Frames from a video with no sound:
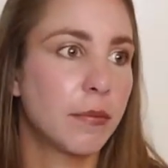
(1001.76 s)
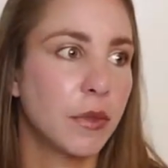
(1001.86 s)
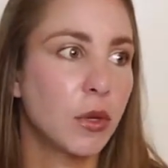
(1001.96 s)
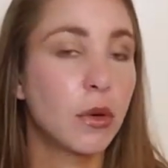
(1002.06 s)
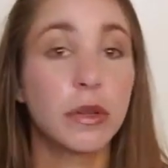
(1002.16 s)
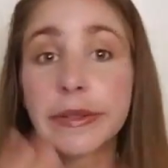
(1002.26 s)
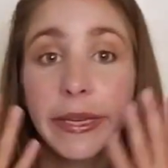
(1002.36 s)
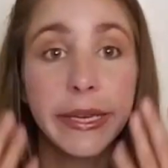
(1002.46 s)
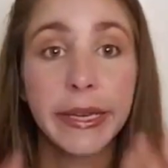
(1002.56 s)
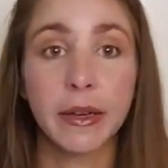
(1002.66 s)
your
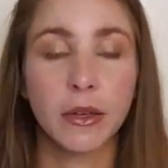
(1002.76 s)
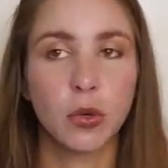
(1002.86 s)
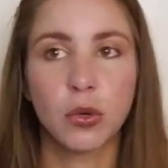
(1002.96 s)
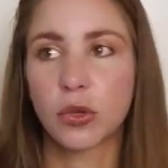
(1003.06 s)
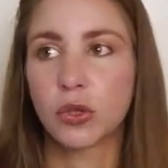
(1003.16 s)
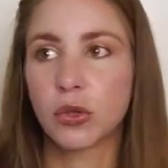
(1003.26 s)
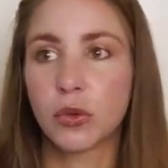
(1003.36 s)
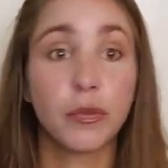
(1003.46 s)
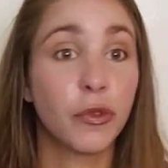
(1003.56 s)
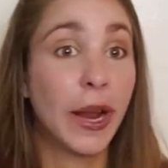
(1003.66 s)
skin. You could
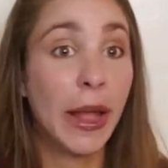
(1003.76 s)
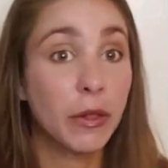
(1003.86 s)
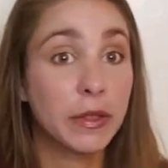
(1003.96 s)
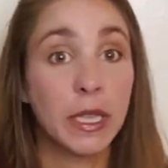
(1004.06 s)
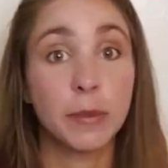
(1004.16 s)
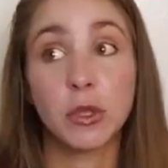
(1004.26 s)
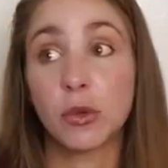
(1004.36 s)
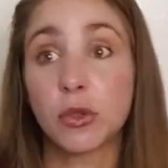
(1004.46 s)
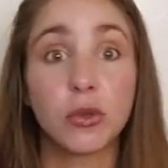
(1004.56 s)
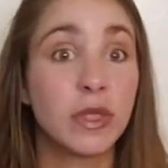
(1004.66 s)
do for health tips,
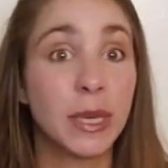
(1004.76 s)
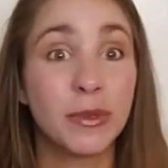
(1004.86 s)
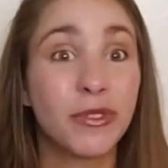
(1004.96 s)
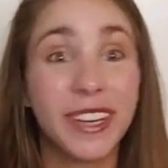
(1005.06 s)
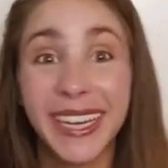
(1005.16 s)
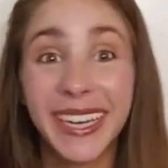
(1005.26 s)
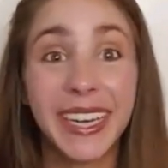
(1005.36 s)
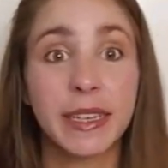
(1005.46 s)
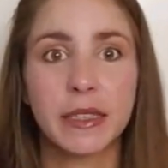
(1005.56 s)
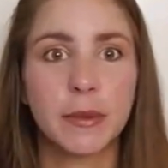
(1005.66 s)
you could do tips for
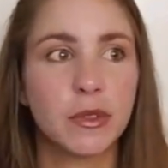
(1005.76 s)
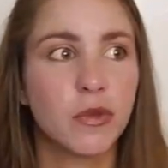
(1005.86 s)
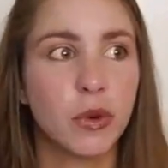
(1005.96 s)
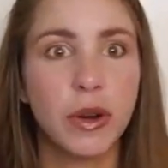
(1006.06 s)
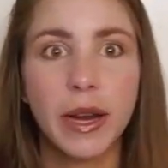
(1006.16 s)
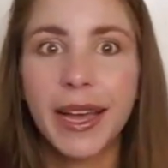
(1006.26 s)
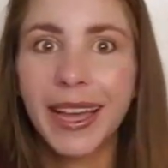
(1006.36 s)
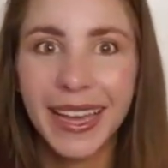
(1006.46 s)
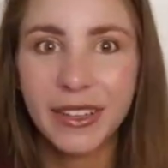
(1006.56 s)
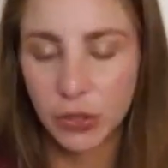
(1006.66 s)
eating, tips for
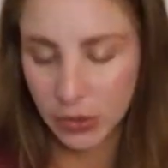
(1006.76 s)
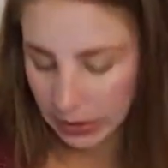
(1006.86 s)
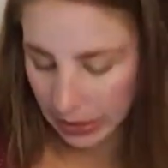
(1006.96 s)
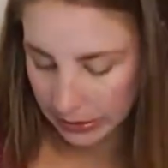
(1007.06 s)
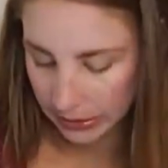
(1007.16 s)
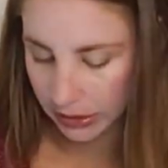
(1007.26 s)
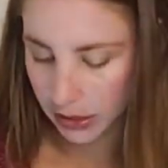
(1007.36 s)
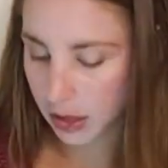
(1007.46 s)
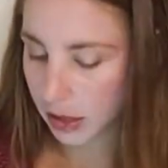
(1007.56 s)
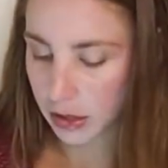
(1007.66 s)

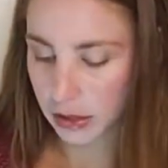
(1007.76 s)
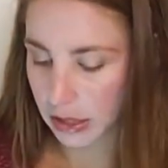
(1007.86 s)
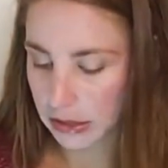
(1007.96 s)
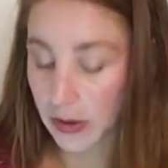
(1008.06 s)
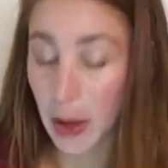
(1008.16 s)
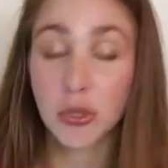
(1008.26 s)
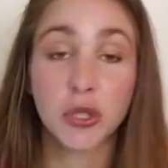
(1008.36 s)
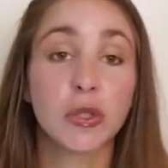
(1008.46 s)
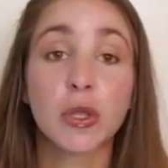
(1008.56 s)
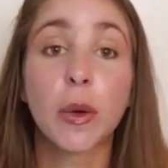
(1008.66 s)
exercising, lots of
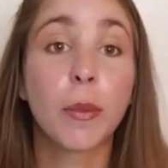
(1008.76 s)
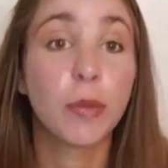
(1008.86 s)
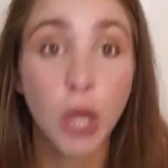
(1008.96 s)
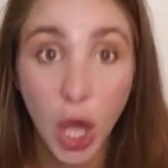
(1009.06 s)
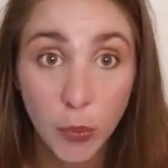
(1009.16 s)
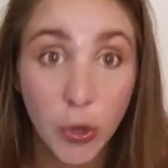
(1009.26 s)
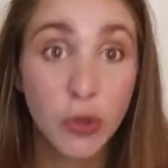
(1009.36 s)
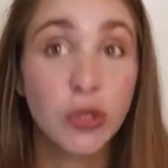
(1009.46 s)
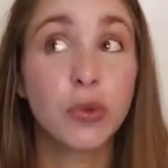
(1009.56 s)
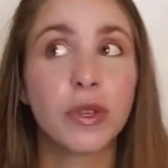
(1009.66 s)
options. Blog
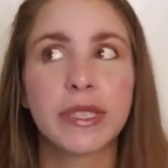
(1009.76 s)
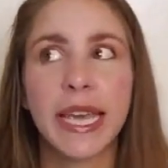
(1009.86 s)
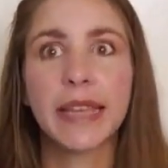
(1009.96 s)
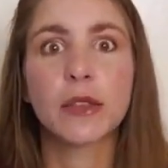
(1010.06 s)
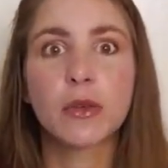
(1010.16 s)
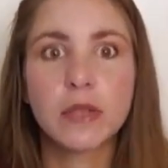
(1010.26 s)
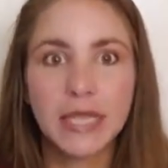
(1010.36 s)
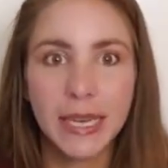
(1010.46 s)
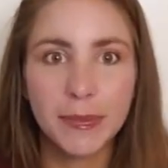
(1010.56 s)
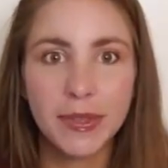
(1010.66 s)
posts, you can take those
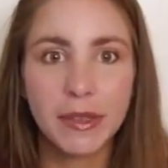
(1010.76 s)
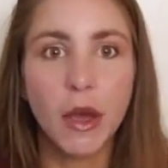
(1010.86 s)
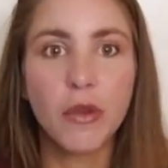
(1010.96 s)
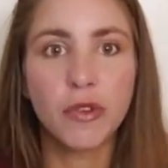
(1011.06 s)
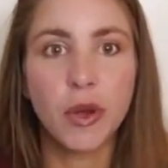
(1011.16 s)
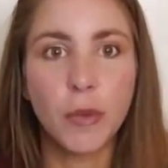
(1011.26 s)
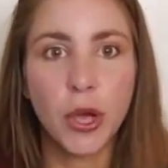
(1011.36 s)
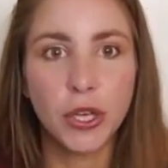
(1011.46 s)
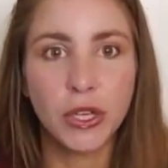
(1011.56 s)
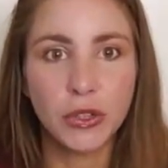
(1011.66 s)
tips
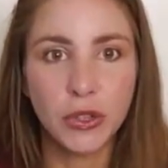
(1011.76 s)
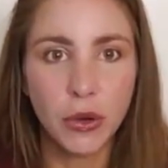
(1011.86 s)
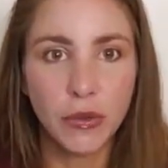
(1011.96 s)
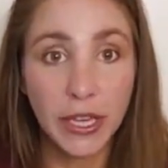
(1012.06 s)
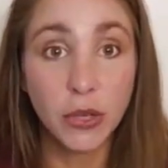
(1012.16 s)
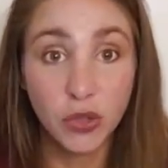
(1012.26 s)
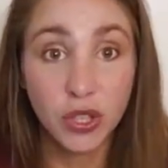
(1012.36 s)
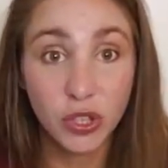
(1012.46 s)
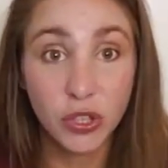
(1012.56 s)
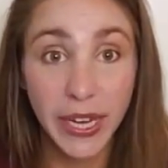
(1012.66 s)
from that you
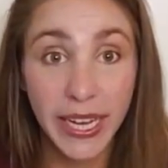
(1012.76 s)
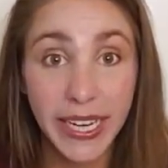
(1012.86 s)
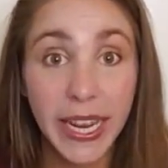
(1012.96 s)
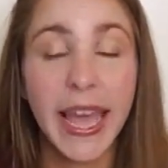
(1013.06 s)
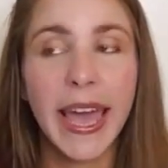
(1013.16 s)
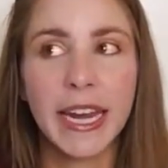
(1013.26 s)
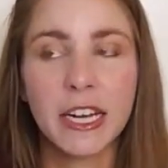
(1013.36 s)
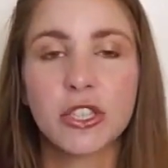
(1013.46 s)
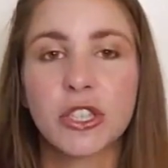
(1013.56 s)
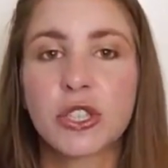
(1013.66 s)
just created and
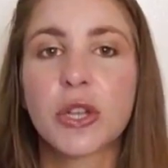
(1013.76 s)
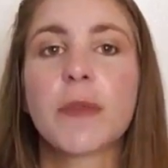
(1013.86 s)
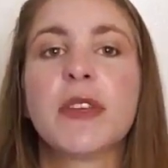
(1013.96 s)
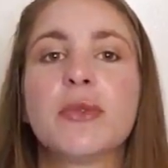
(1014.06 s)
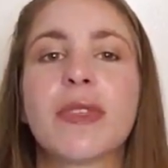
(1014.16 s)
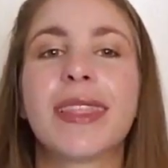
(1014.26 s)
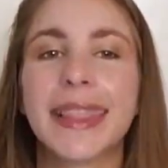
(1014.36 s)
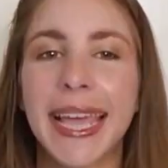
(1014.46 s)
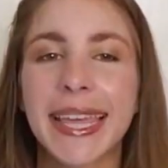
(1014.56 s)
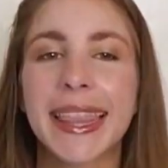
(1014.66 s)
actually turn them into a
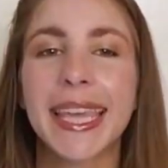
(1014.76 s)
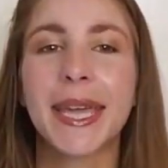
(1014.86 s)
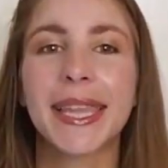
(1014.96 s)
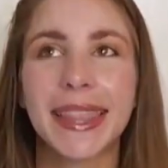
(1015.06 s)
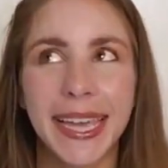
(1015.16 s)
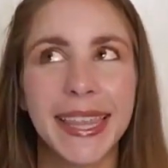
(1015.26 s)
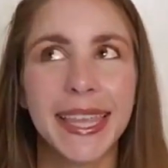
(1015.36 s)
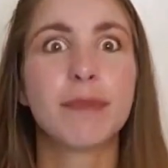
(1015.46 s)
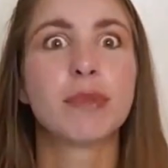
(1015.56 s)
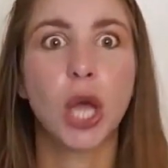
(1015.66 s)

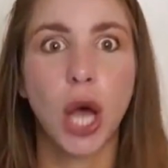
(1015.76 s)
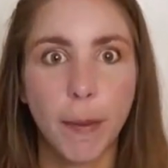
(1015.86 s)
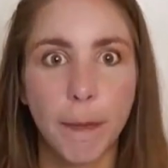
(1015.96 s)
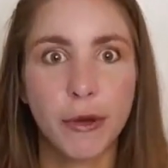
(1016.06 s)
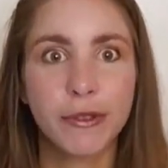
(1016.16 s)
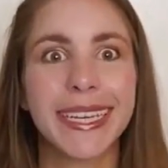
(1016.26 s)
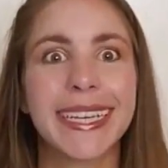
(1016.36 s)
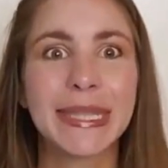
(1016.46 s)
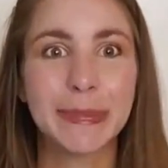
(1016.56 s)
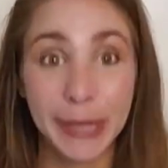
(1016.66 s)
lengthy blog post
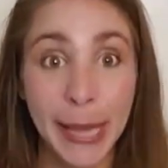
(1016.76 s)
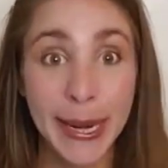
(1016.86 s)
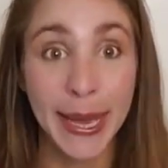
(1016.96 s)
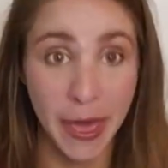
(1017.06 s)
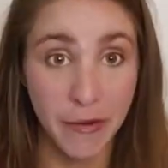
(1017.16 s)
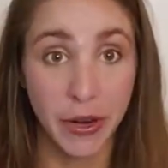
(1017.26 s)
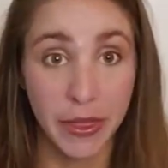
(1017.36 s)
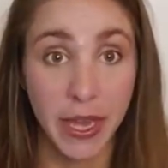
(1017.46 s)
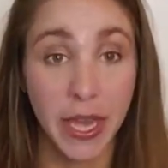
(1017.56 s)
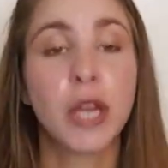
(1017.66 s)
explaining
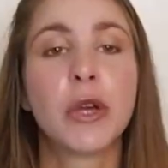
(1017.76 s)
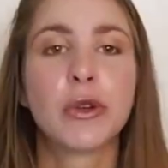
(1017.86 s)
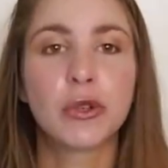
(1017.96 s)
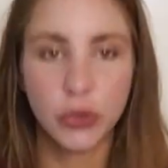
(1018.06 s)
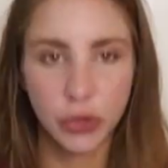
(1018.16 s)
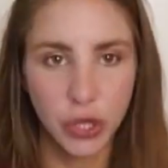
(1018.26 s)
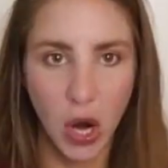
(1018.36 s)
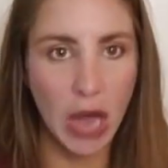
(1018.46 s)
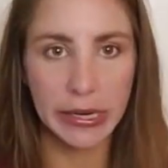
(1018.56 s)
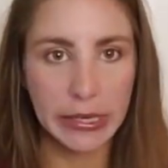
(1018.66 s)
everything to your
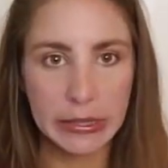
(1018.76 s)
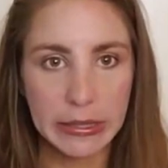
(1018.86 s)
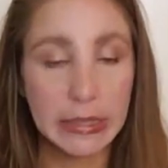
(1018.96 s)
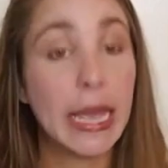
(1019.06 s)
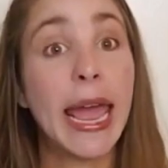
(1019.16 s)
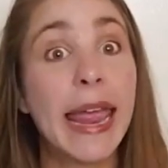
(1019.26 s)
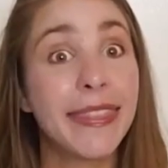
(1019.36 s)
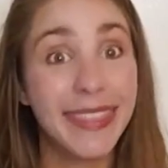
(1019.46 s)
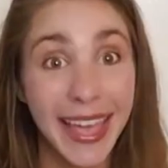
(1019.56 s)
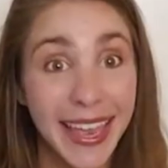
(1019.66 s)
audience,
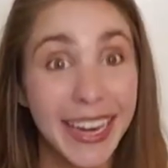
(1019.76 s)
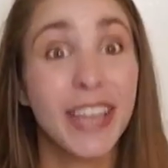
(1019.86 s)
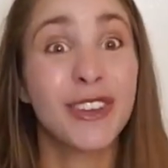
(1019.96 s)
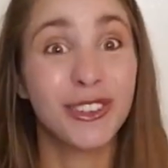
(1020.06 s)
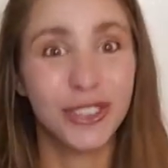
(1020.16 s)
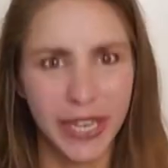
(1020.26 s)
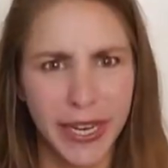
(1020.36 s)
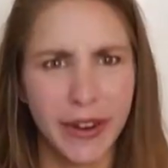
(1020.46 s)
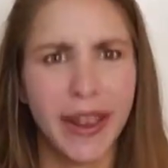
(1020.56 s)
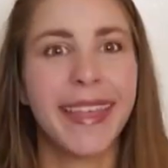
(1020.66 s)
and then
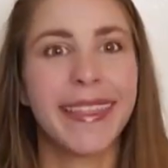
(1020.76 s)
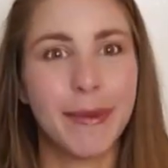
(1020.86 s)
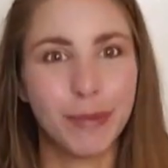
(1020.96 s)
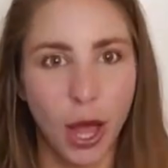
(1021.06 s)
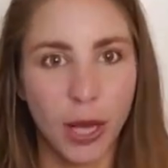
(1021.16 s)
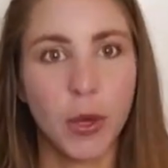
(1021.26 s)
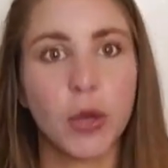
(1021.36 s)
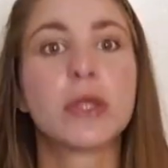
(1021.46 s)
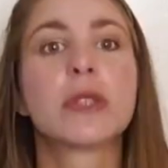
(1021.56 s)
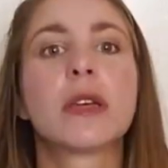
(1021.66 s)
share that blog
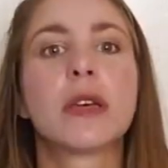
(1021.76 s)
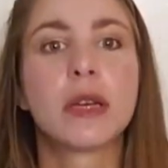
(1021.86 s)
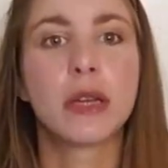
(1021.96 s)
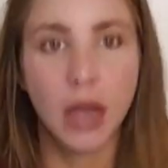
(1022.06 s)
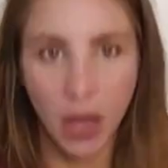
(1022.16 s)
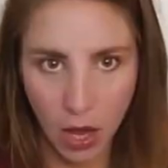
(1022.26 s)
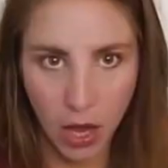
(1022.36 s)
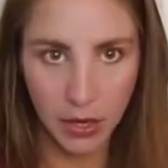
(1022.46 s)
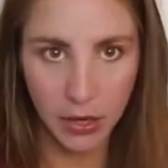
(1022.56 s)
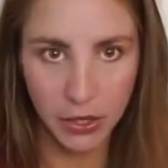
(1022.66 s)
post
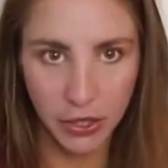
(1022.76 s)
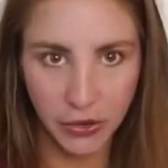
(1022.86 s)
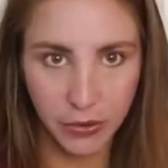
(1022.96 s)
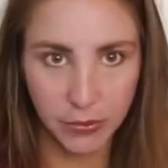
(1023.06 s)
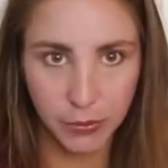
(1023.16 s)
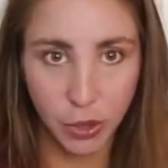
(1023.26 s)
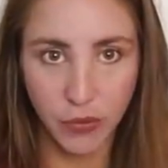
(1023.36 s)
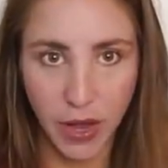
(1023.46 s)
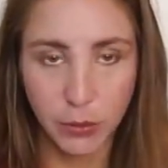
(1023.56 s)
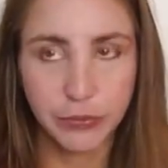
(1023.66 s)
on your
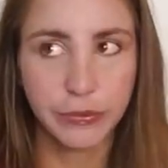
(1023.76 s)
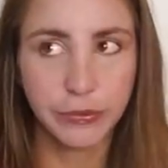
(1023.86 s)
profile.